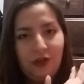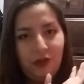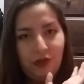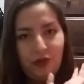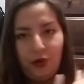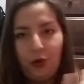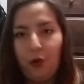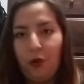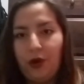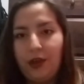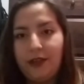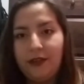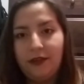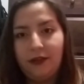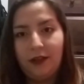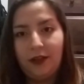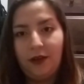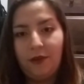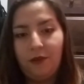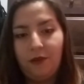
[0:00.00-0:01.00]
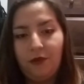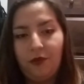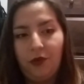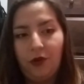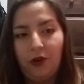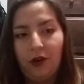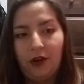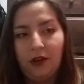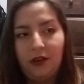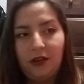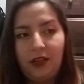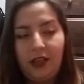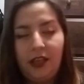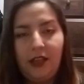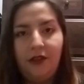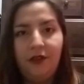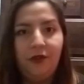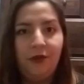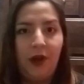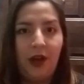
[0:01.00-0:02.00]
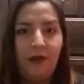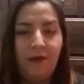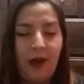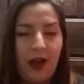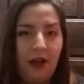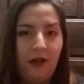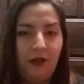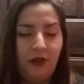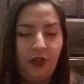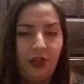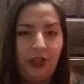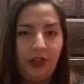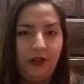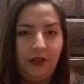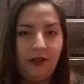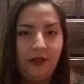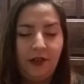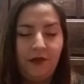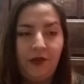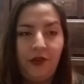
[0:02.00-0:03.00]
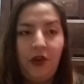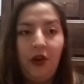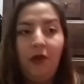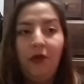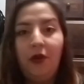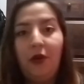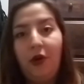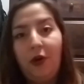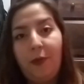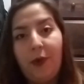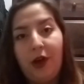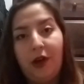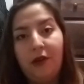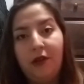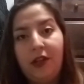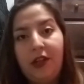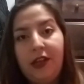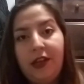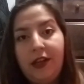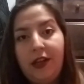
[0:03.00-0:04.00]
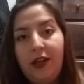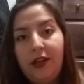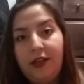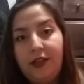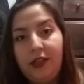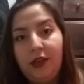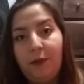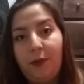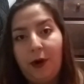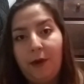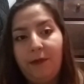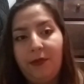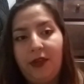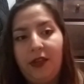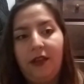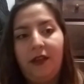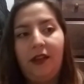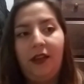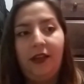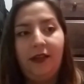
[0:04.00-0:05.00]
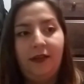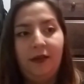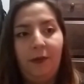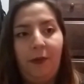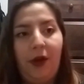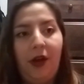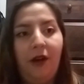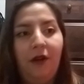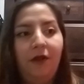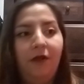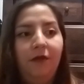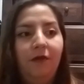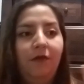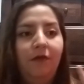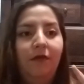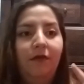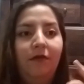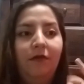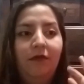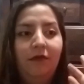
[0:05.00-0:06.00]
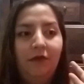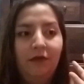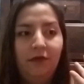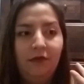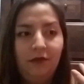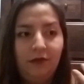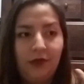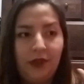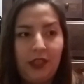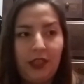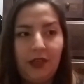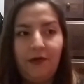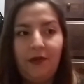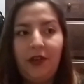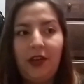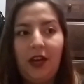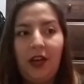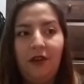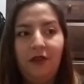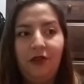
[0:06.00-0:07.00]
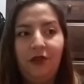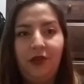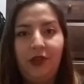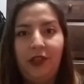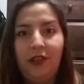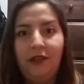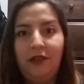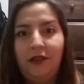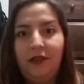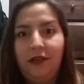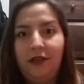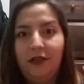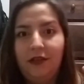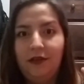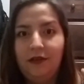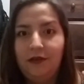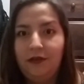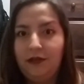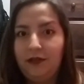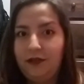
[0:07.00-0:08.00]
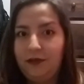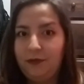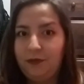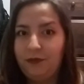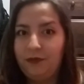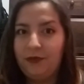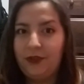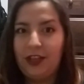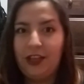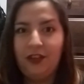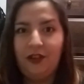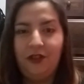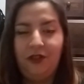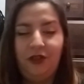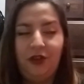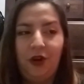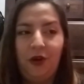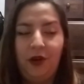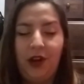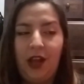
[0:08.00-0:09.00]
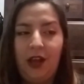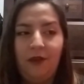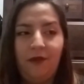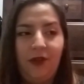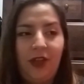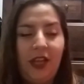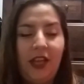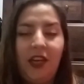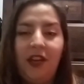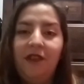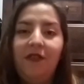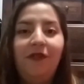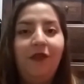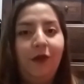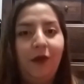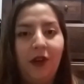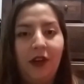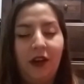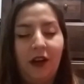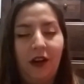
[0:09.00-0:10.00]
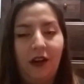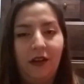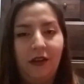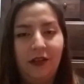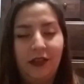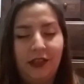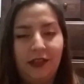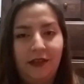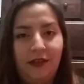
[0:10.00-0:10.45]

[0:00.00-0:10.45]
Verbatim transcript: toys in them for kids who have allergies. If you don't know about teal pumpkin, it's about giving out treats that don't have any food at all, because